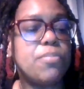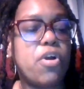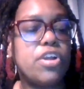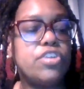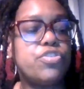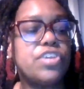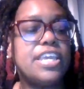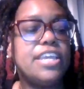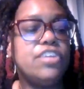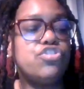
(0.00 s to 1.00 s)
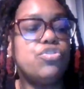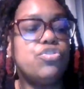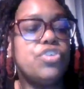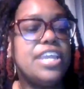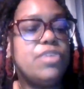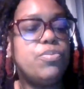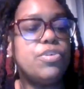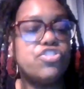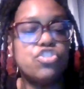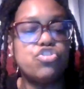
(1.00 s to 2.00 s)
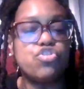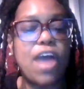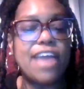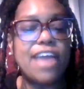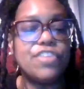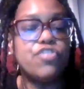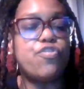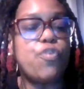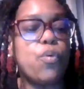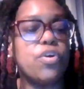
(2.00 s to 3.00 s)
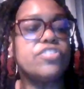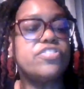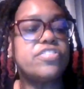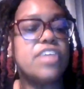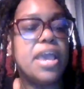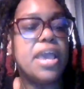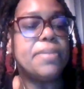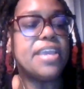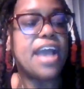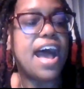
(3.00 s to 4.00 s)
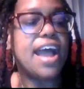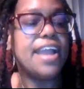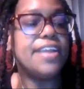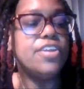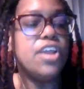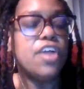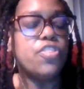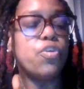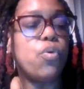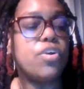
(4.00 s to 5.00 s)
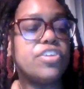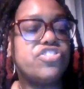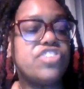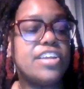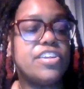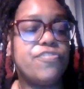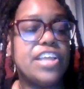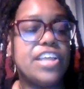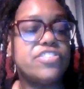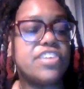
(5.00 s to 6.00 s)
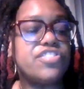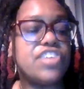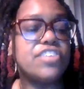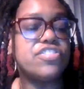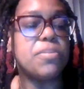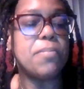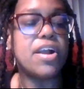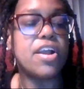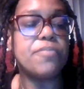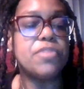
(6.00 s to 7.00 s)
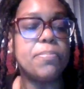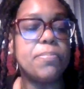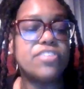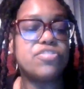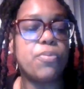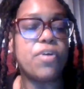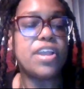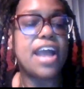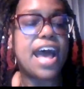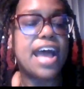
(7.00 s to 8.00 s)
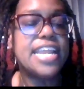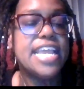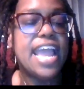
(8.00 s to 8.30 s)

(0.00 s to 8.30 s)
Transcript: Martin Luther King Jr., he was the driving force behind the watershed events such as the Montgomery bus boycott